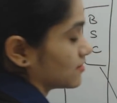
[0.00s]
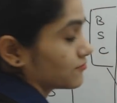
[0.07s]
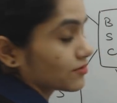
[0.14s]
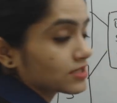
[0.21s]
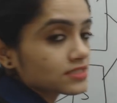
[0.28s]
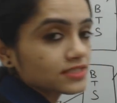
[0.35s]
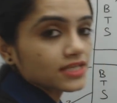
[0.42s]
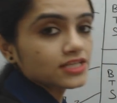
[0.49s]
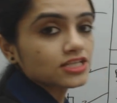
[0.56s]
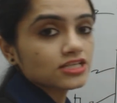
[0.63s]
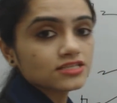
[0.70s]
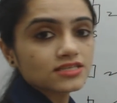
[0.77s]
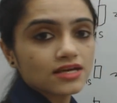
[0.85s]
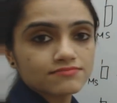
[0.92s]
network
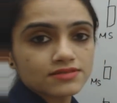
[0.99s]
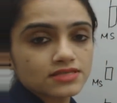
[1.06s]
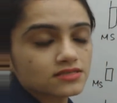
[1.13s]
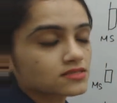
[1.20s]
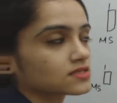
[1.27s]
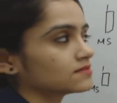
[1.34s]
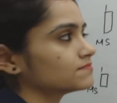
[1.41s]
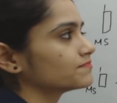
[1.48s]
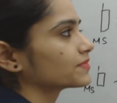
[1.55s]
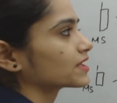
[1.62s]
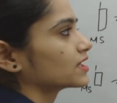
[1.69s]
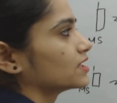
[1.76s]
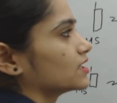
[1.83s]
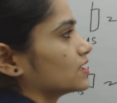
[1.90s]
station subsystem.
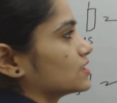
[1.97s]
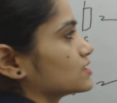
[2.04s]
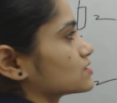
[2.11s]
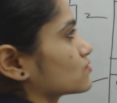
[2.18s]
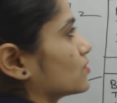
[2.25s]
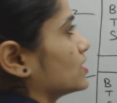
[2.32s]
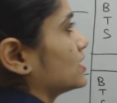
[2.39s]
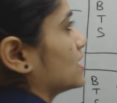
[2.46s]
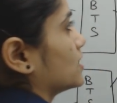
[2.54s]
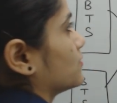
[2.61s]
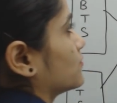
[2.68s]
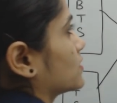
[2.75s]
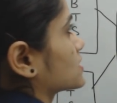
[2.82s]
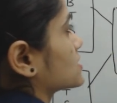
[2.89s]
So in
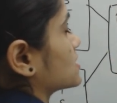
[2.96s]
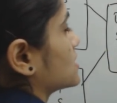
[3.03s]
network